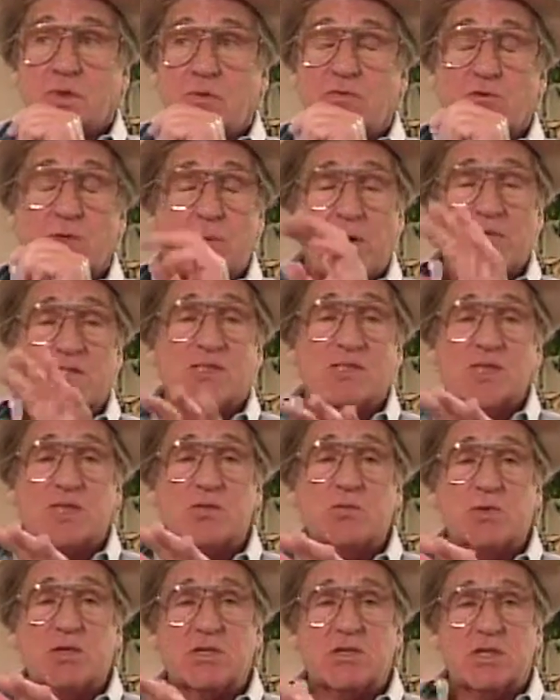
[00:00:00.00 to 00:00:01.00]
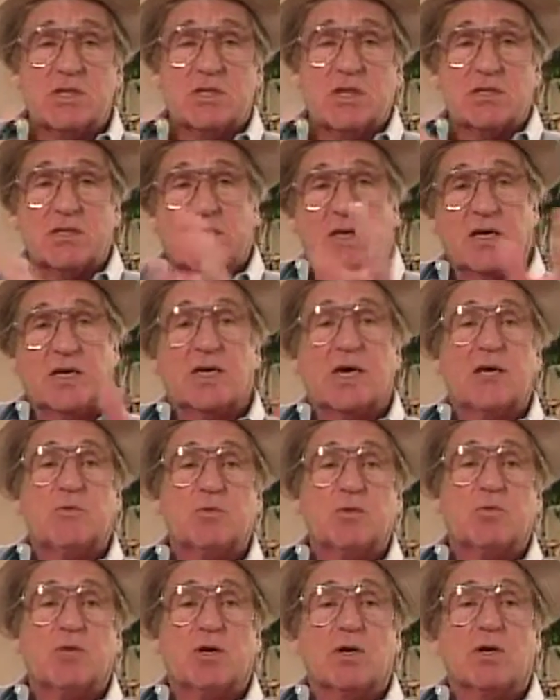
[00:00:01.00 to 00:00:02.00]
for about 6 weeks like that until I came
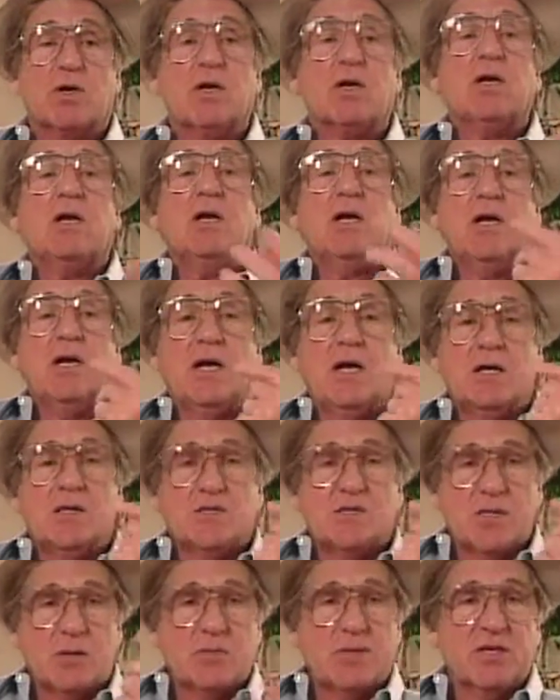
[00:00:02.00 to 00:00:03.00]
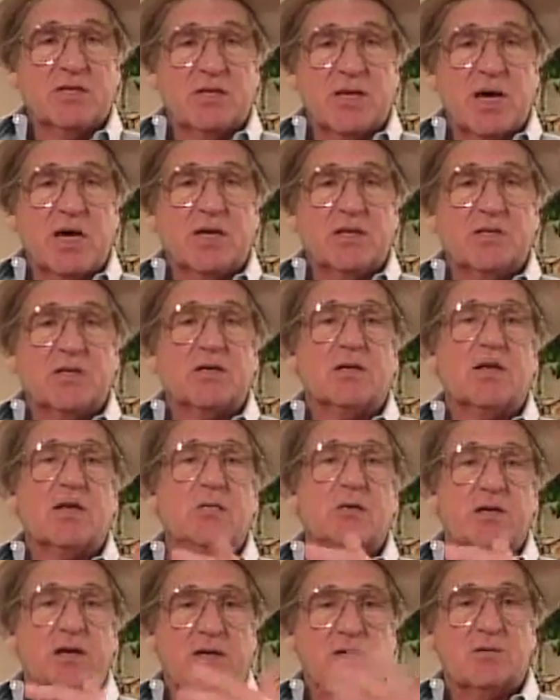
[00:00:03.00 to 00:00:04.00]
to work, and somebody had died in the
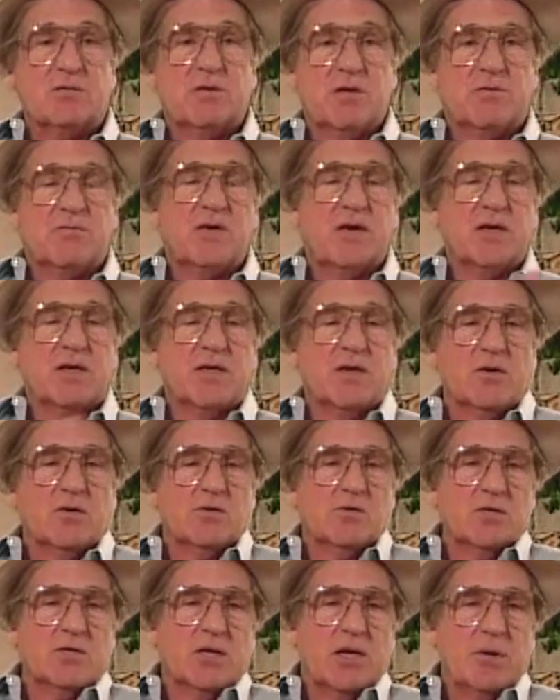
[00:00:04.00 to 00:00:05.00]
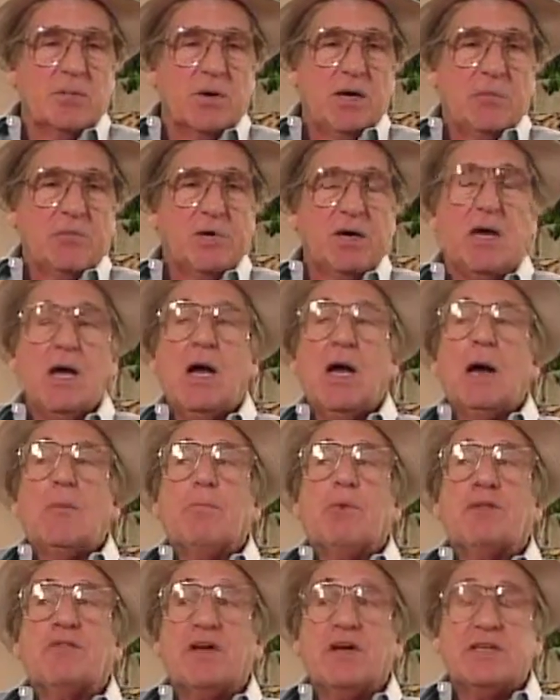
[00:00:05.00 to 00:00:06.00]
club, and they finally closed the club up.
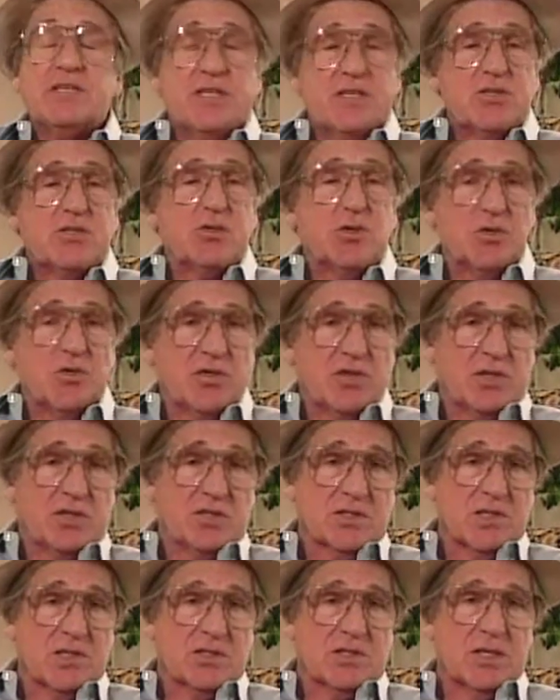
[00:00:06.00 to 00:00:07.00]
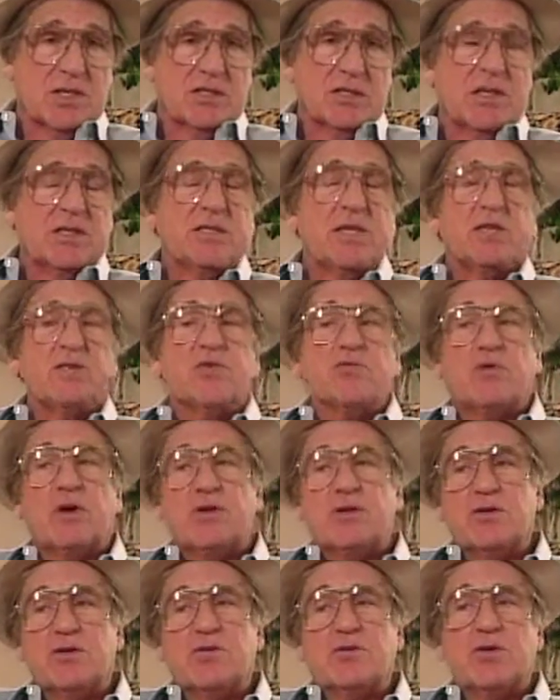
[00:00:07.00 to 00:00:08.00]
But they did do things like that, and they did
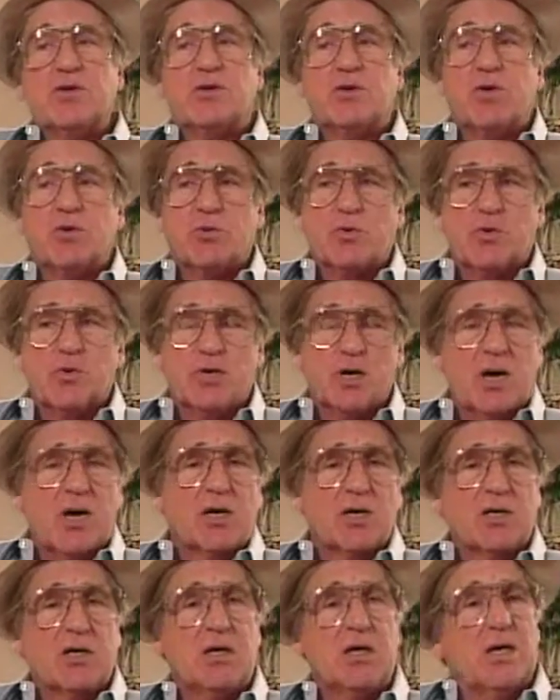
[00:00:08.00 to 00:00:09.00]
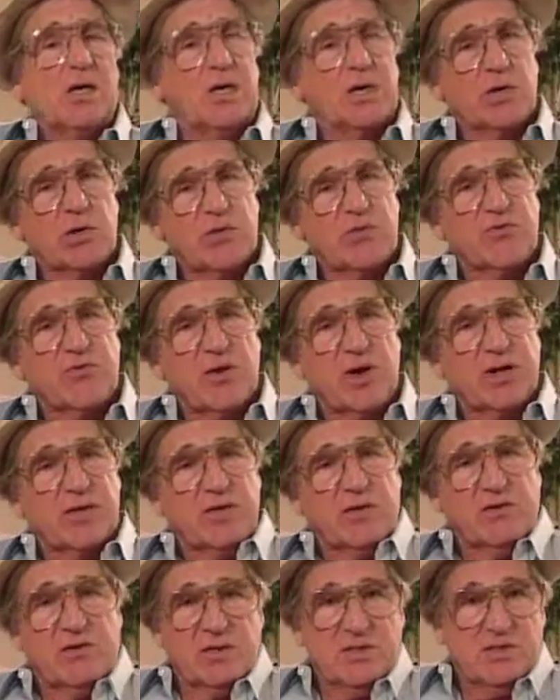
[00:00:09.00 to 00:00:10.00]
threaten you. If you were young, you were
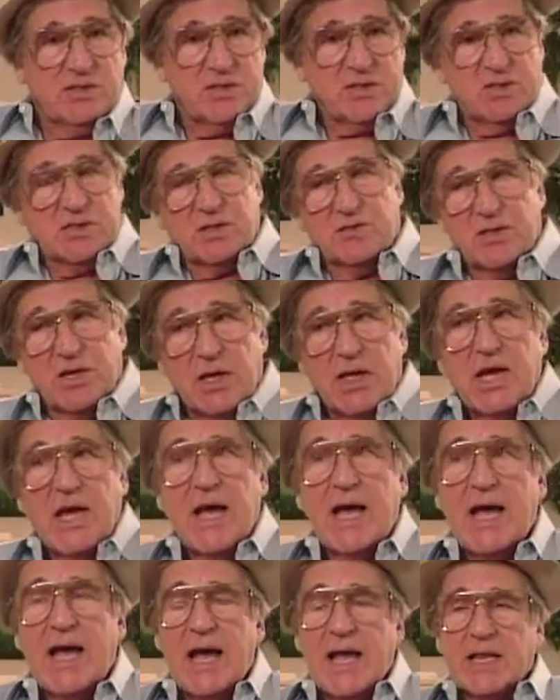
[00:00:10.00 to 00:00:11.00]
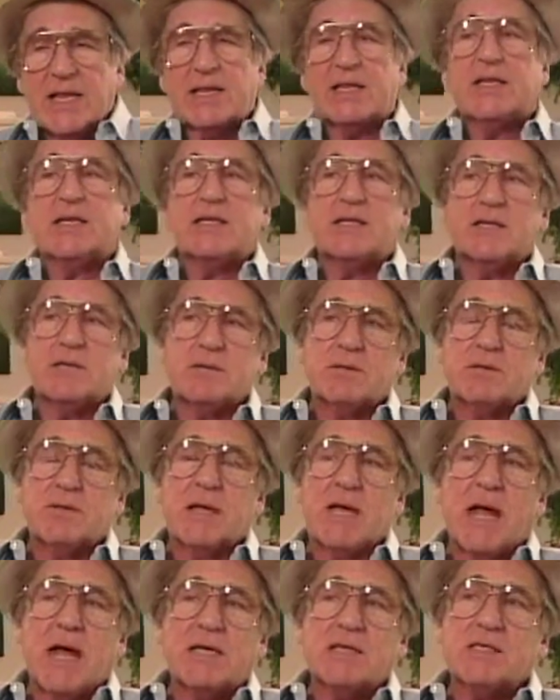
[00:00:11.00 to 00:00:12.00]
frightened of these things.
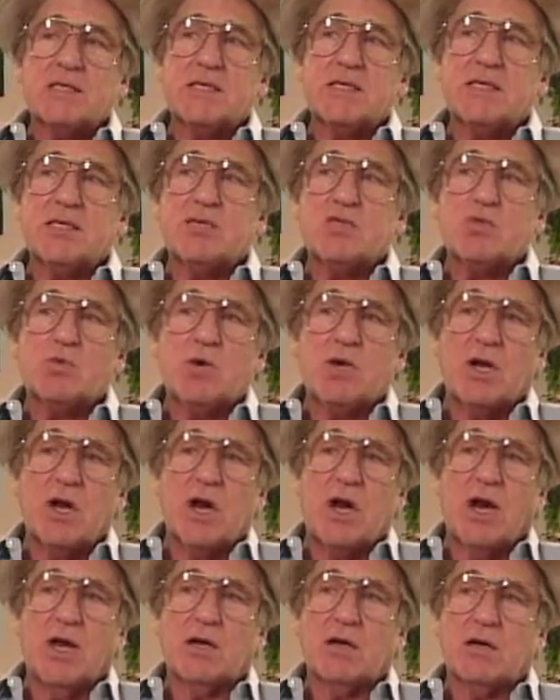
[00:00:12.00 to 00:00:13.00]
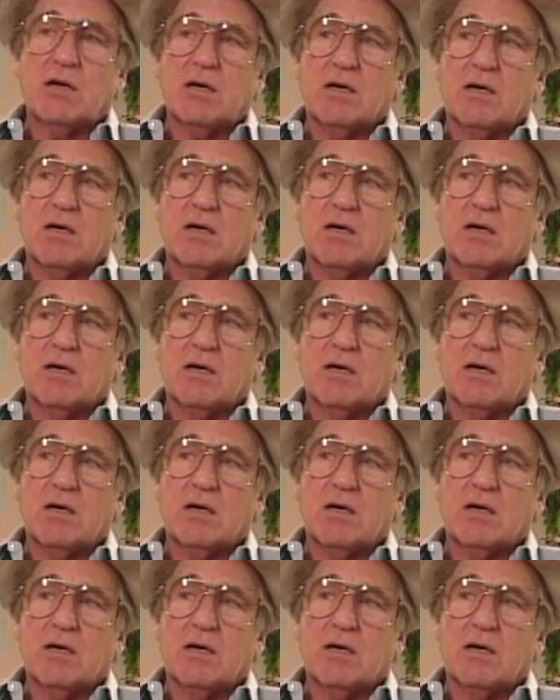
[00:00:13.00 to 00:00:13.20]
As the years went on,